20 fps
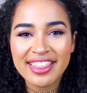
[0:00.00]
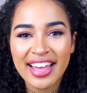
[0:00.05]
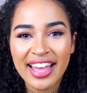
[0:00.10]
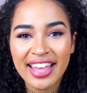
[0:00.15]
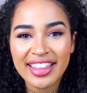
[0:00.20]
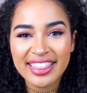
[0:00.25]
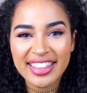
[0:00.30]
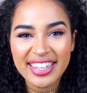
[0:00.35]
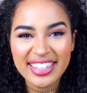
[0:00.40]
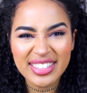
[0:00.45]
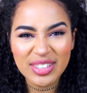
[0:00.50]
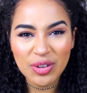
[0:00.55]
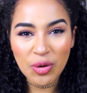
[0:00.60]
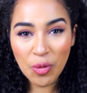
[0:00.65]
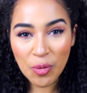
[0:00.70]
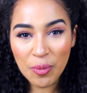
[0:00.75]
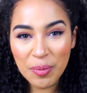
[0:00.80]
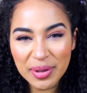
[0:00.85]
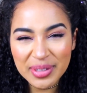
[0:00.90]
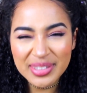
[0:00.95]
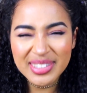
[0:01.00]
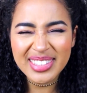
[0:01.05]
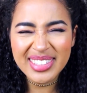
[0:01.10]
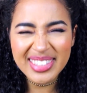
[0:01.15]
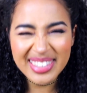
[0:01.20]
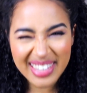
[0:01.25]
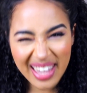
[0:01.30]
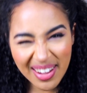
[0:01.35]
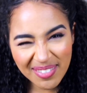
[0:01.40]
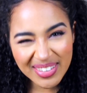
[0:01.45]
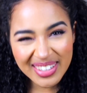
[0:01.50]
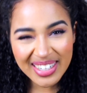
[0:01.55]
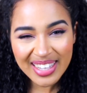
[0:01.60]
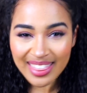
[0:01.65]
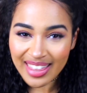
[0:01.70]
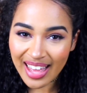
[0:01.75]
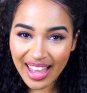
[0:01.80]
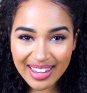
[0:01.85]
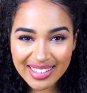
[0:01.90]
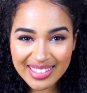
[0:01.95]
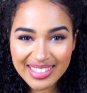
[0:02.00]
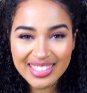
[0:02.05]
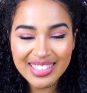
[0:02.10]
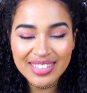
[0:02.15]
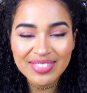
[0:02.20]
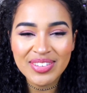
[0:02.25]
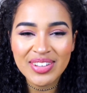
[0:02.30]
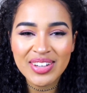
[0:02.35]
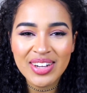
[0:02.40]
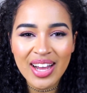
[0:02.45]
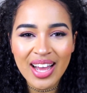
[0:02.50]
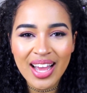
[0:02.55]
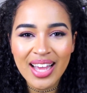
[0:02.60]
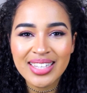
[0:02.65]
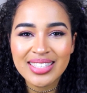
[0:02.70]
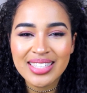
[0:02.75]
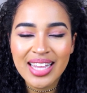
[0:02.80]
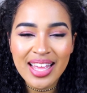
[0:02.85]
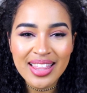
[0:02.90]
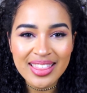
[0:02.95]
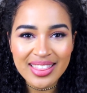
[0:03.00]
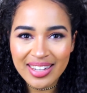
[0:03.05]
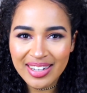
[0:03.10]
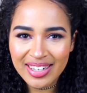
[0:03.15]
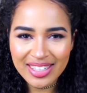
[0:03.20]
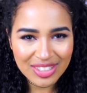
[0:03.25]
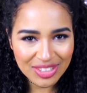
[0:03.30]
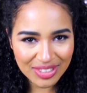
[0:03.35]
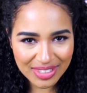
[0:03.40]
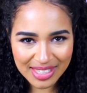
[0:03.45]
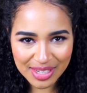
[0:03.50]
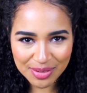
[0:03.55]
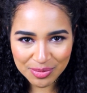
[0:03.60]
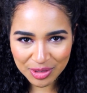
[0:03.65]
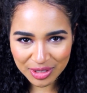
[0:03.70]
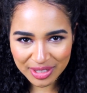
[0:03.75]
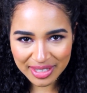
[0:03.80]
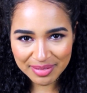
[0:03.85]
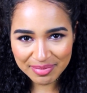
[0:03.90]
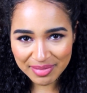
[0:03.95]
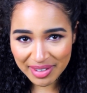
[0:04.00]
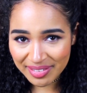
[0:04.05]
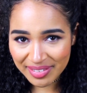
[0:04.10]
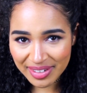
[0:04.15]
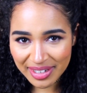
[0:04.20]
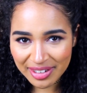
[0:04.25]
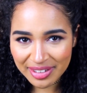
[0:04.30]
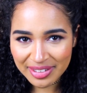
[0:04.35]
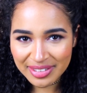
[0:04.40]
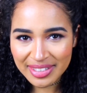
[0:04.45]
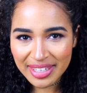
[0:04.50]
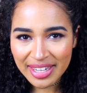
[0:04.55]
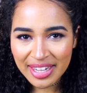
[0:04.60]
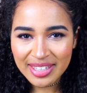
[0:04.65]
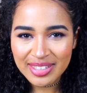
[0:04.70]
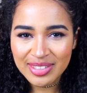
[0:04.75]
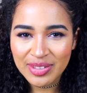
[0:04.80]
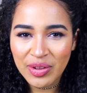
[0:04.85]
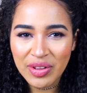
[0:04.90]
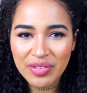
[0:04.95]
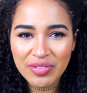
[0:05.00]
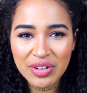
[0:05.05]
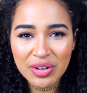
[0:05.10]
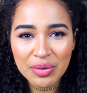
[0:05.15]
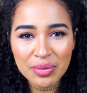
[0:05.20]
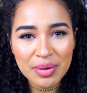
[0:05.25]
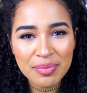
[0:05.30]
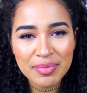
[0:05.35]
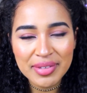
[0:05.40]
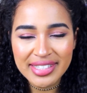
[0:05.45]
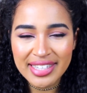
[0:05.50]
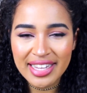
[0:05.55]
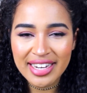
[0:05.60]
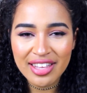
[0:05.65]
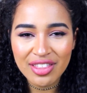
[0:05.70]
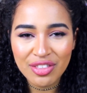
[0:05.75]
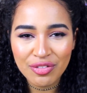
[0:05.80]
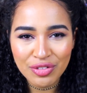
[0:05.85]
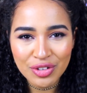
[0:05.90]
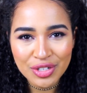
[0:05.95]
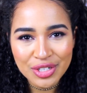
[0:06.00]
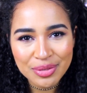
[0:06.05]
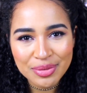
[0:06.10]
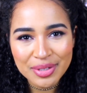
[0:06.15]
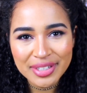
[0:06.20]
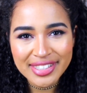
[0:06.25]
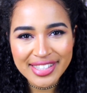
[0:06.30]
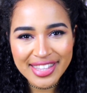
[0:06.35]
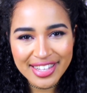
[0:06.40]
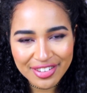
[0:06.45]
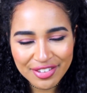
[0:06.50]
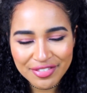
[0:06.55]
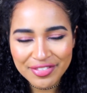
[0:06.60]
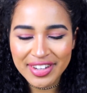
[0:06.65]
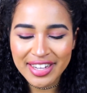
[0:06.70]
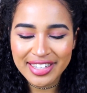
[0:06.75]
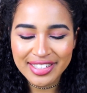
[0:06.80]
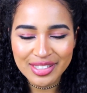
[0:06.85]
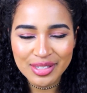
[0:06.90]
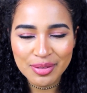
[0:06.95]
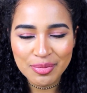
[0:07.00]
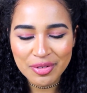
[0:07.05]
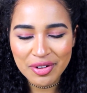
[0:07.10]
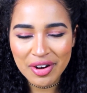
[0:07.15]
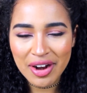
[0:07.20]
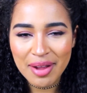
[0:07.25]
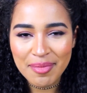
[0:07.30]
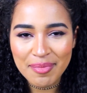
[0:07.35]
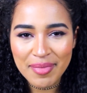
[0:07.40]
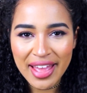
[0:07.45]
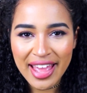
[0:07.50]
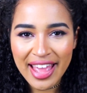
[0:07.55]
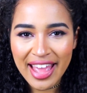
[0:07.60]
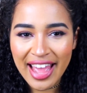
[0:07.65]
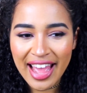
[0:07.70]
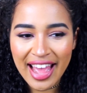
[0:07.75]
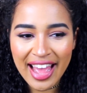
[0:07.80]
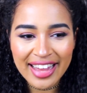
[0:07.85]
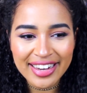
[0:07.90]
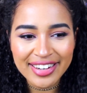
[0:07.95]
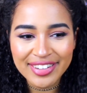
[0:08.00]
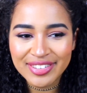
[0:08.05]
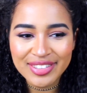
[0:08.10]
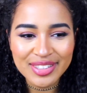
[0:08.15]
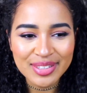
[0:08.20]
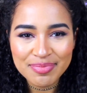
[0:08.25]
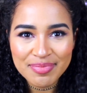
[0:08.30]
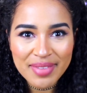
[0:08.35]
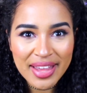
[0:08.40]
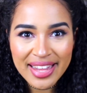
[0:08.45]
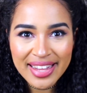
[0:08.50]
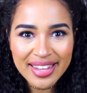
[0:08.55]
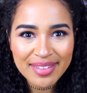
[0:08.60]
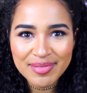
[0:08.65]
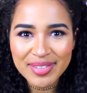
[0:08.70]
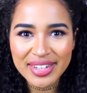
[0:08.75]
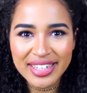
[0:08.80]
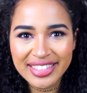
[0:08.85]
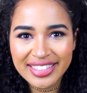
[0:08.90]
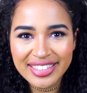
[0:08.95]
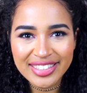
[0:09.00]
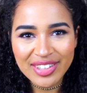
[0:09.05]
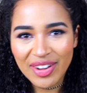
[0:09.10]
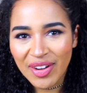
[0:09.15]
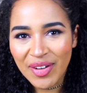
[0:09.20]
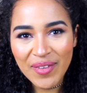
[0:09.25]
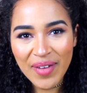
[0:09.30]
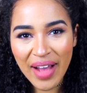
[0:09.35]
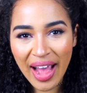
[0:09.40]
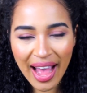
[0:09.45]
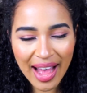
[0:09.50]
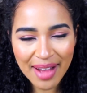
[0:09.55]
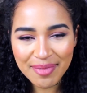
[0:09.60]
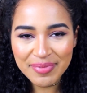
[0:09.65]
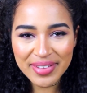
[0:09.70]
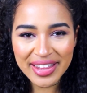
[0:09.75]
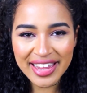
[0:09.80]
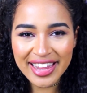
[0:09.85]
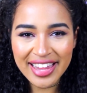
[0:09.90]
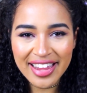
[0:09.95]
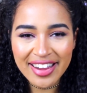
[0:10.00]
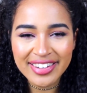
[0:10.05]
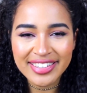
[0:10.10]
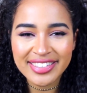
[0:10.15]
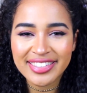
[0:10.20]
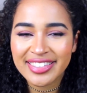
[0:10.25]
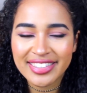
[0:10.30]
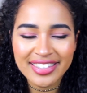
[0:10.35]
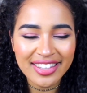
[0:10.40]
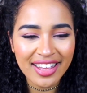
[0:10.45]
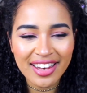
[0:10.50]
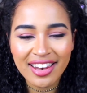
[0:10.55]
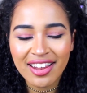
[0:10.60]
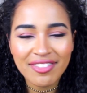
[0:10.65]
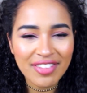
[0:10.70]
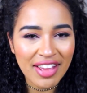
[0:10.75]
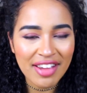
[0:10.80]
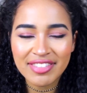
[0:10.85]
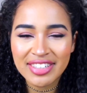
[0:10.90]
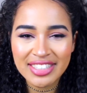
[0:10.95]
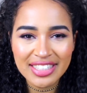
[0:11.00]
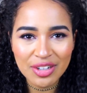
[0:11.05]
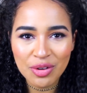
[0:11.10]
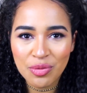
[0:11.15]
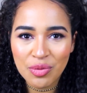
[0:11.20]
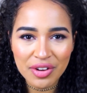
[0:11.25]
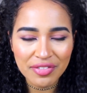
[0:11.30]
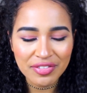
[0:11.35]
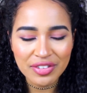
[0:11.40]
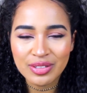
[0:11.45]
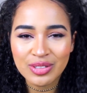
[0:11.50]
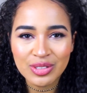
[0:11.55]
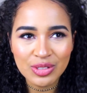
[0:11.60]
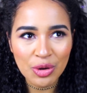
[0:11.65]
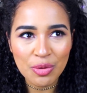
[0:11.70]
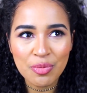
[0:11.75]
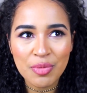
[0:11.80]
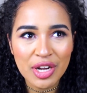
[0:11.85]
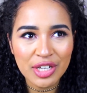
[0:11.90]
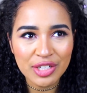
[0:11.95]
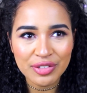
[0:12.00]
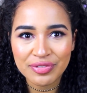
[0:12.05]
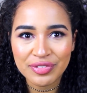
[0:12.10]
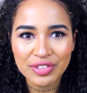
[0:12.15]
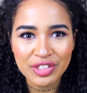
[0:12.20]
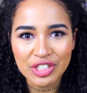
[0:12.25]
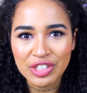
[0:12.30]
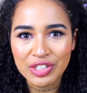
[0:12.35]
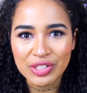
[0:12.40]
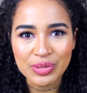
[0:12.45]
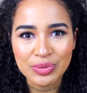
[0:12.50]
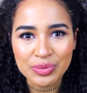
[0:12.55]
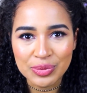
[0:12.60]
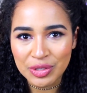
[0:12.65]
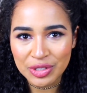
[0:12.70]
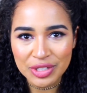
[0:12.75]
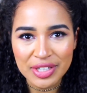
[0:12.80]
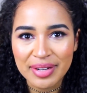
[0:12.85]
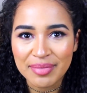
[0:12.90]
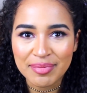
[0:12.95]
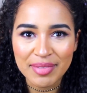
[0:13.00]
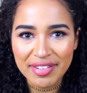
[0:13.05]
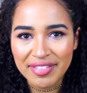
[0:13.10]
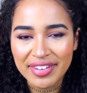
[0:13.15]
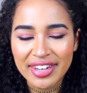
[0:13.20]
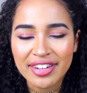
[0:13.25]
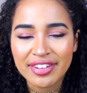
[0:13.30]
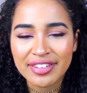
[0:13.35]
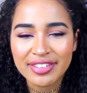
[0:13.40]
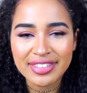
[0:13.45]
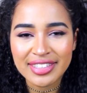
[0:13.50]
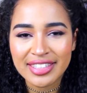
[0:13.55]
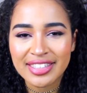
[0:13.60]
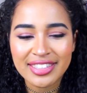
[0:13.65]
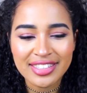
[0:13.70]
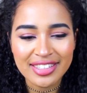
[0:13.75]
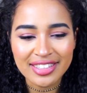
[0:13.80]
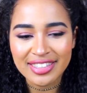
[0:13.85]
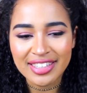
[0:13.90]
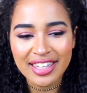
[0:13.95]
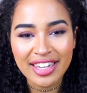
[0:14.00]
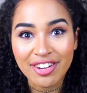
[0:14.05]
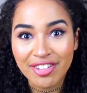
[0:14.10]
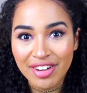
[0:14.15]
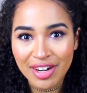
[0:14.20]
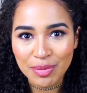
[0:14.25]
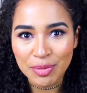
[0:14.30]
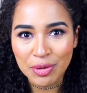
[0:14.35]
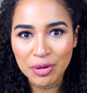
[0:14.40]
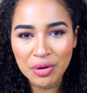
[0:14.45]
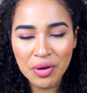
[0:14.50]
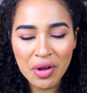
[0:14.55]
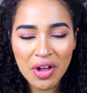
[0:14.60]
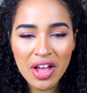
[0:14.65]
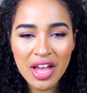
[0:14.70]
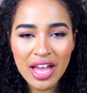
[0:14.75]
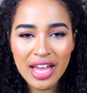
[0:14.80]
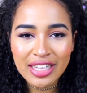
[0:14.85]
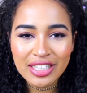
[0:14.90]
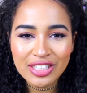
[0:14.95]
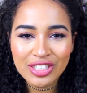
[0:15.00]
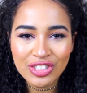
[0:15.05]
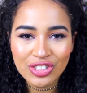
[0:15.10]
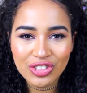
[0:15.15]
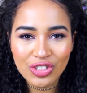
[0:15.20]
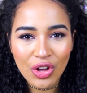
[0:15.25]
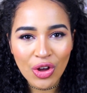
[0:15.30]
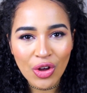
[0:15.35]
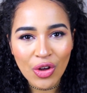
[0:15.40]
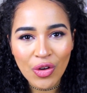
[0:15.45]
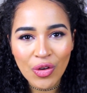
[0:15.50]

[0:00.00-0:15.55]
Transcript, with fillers: that there's almost 70,000 of you guys that are interested in watching my videos. So if you don't want to miss any of the future ones, then don't forget to subscribe and it will just make me so happy. I just, I love every single one of you so much for just watching my videos. It's just incredible. So